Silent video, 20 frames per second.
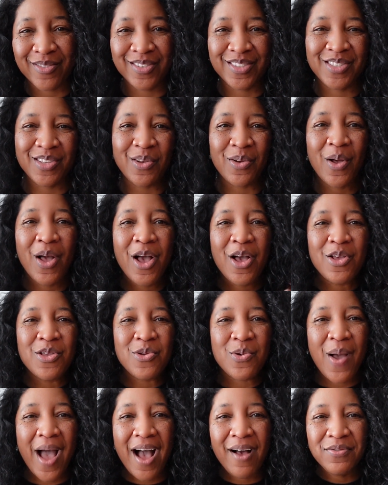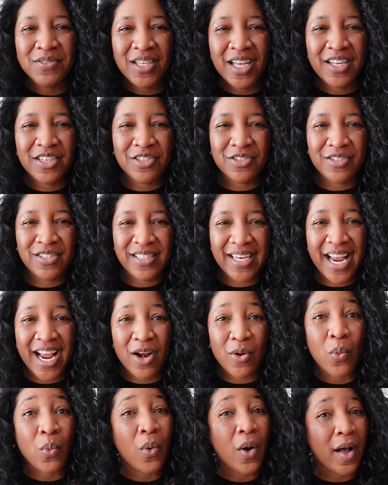So you have to
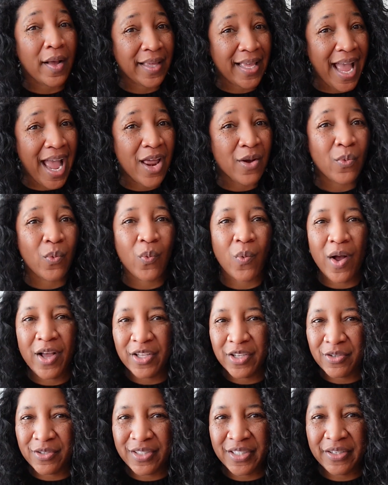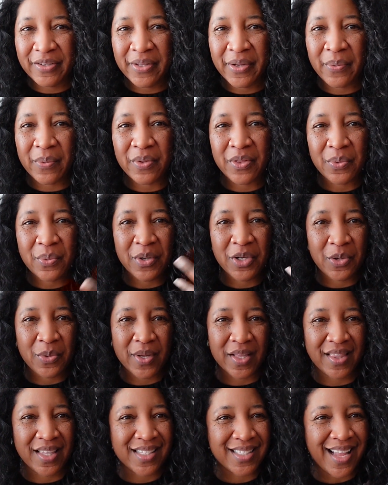understand, again, what you're dealing with when you
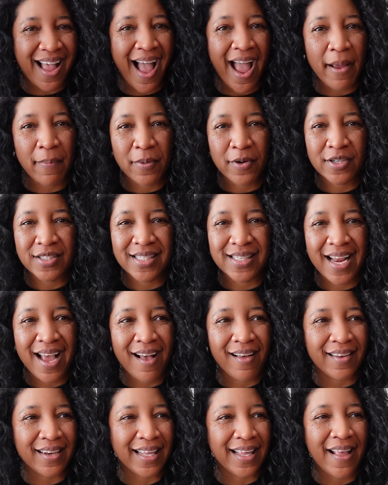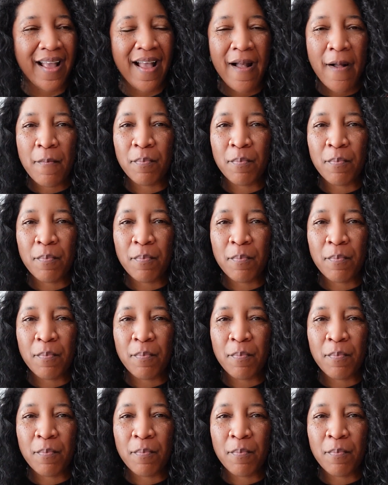get this I personality,